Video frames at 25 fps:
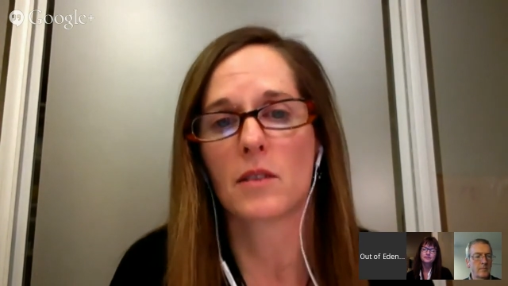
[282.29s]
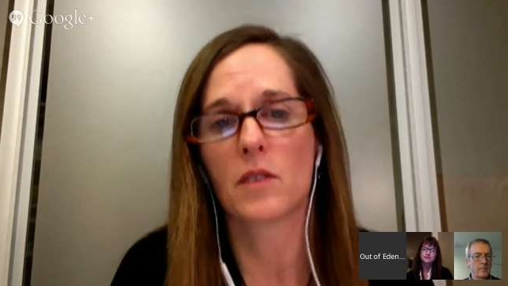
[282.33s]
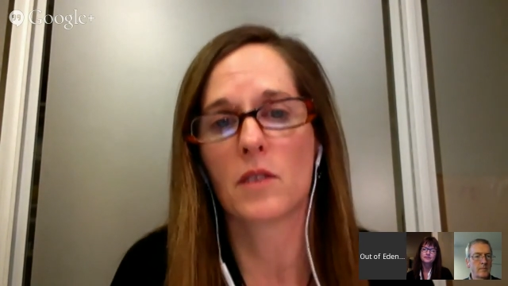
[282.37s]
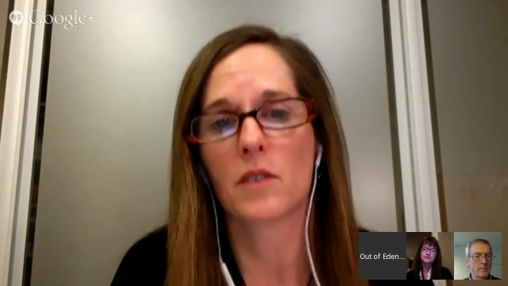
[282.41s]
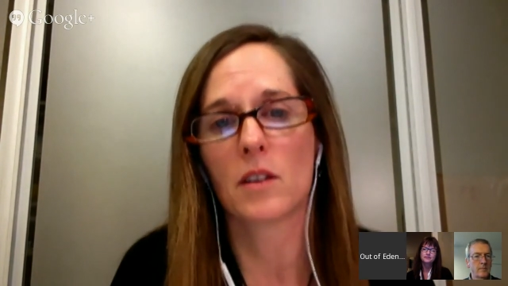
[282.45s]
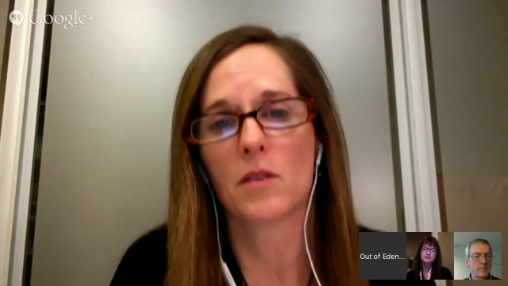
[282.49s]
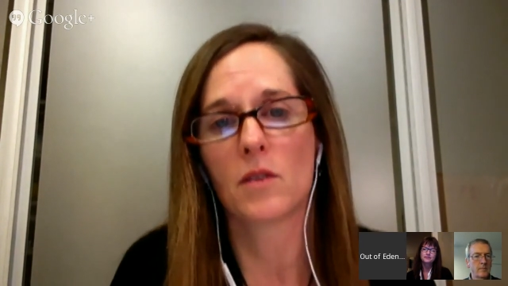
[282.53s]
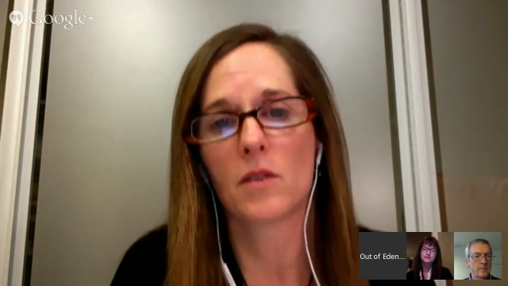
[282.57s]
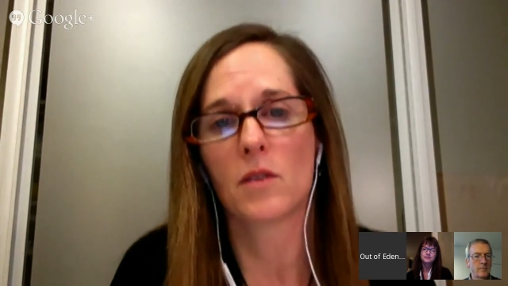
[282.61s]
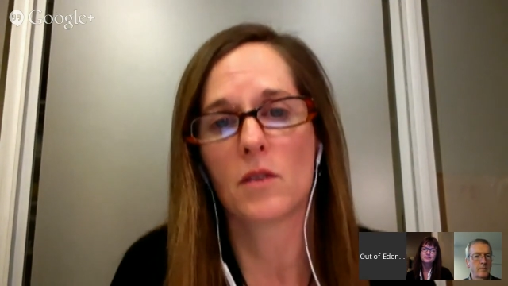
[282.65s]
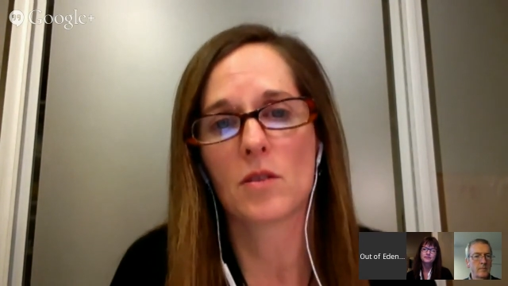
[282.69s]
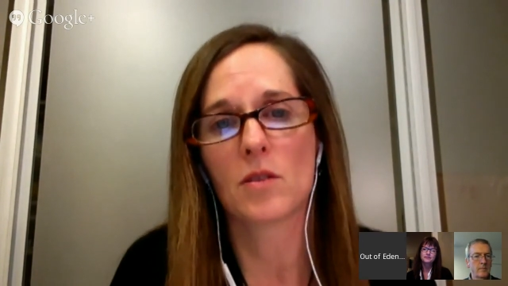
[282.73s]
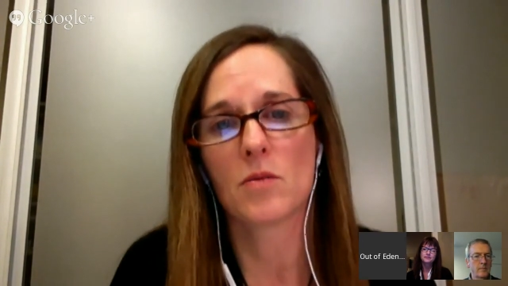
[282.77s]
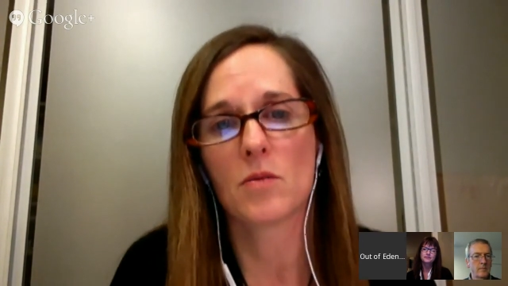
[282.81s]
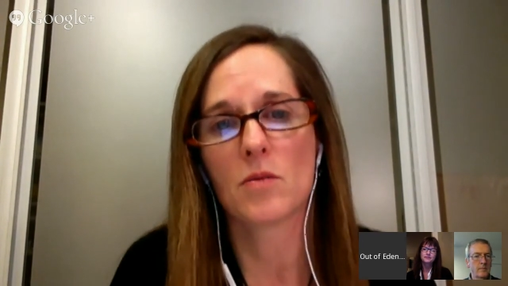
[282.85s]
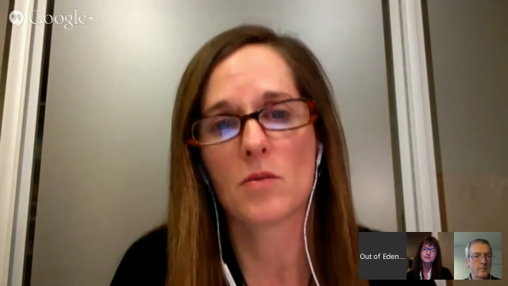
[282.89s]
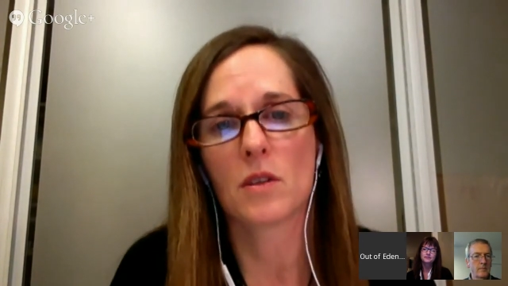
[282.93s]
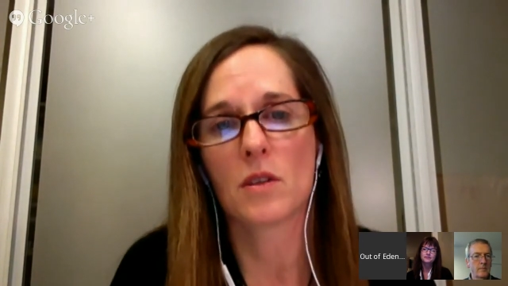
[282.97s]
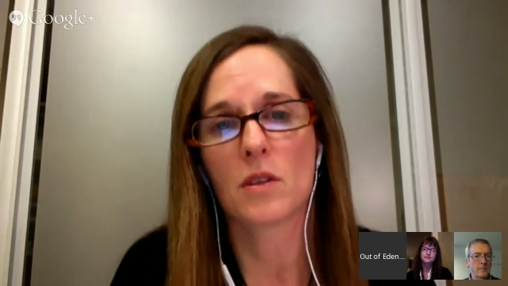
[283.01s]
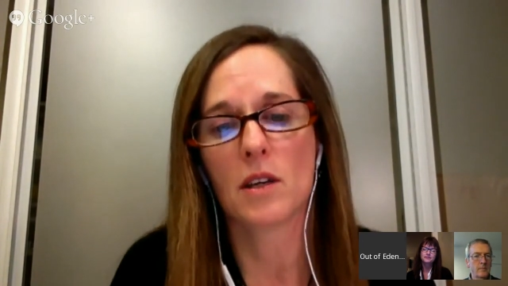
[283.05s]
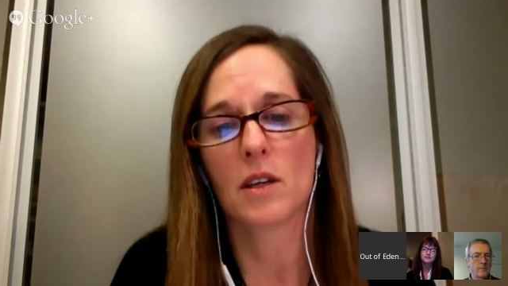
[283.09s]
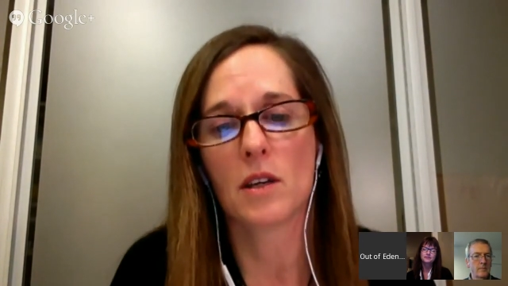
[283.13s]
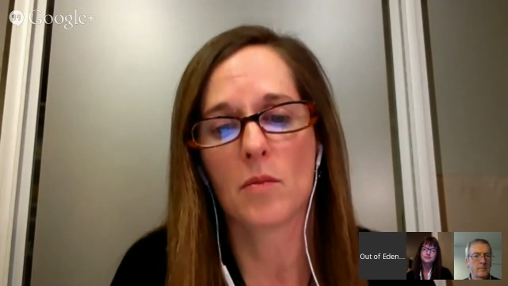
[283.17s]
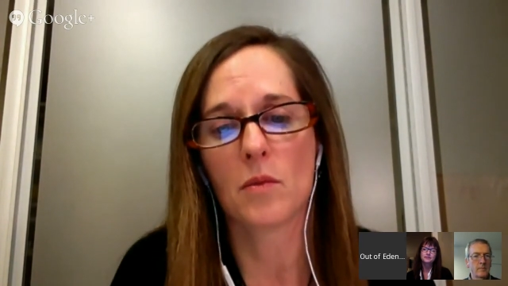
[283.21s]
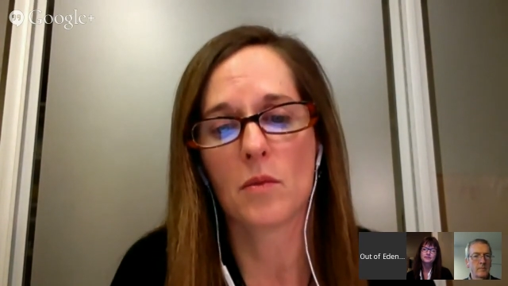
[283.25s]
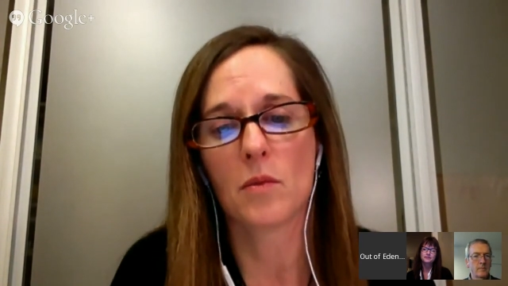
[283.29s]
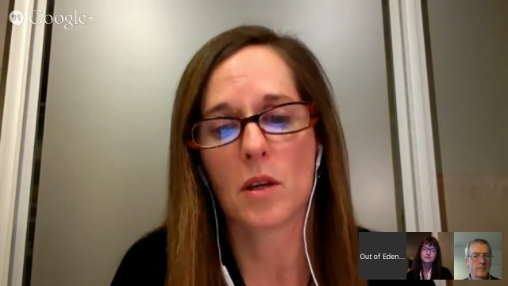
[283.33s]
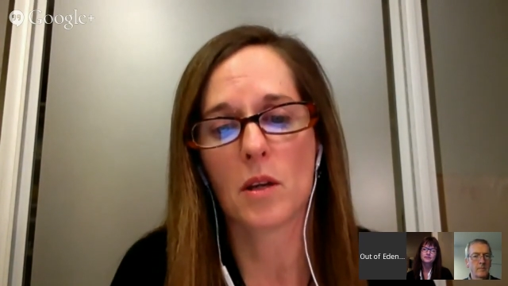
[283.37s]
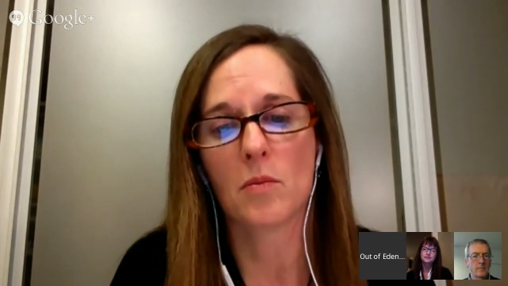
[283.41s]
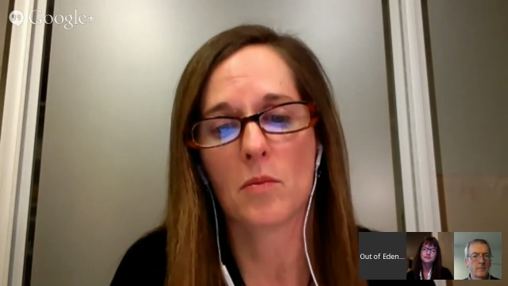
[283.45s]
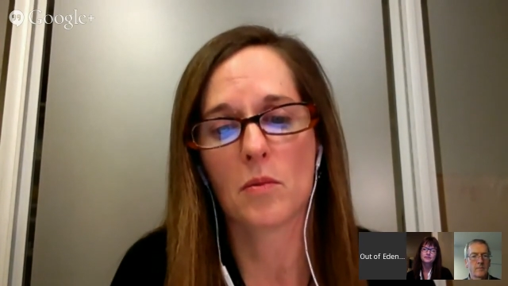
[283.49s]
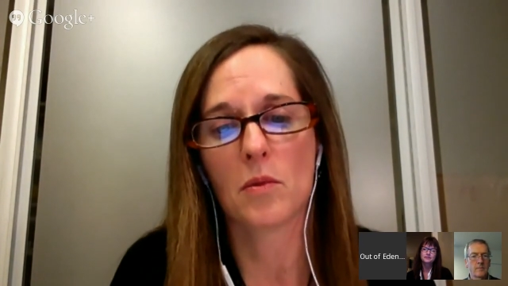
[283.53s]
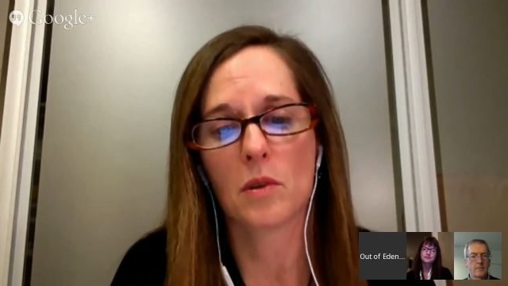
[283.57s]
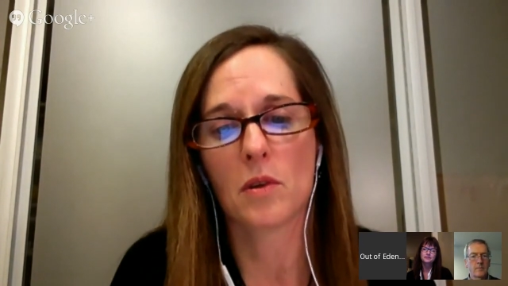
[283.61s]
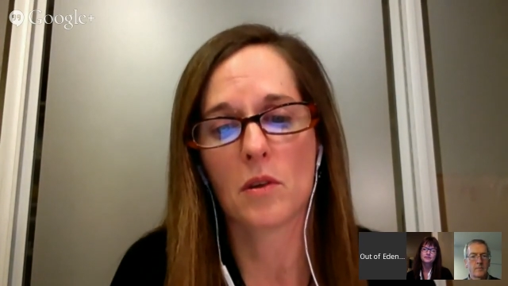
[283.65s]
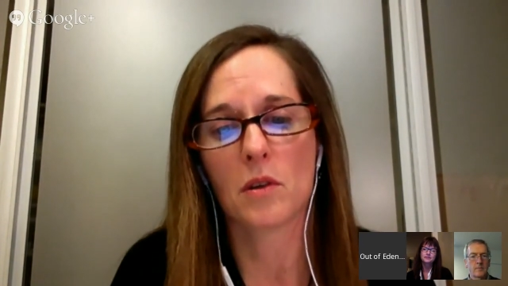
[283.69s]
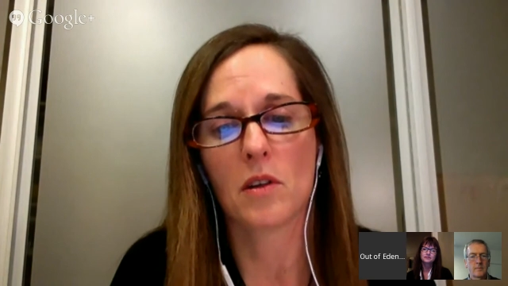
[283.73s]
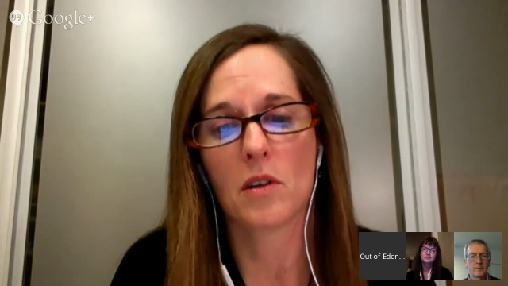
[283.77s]
interviews with young
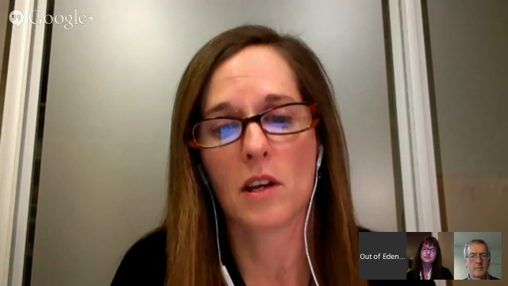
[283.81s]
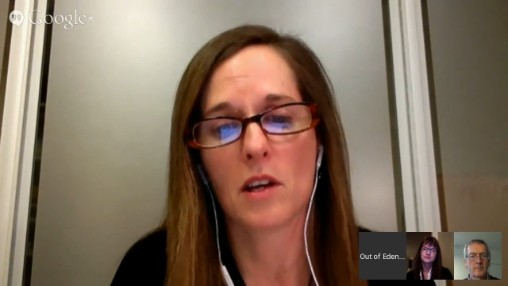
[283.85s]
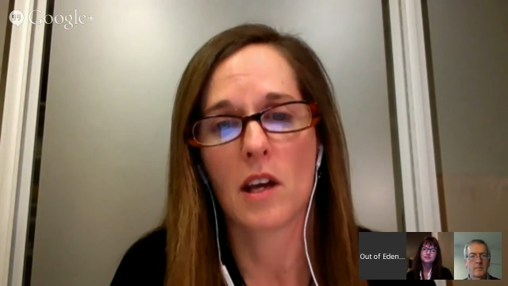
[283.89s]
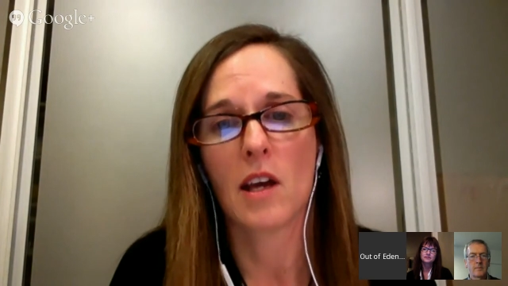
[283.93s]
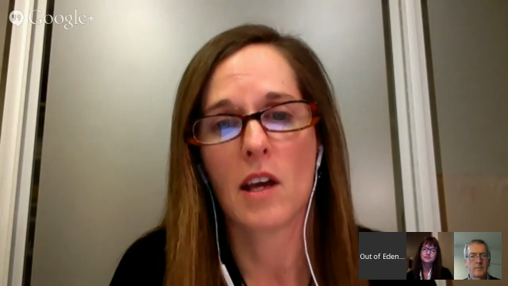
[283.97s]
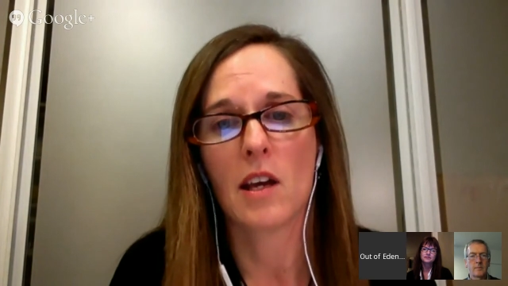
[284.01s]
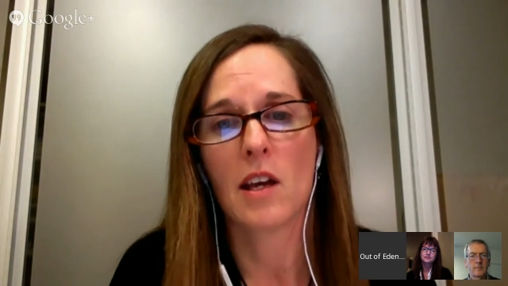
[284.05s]
people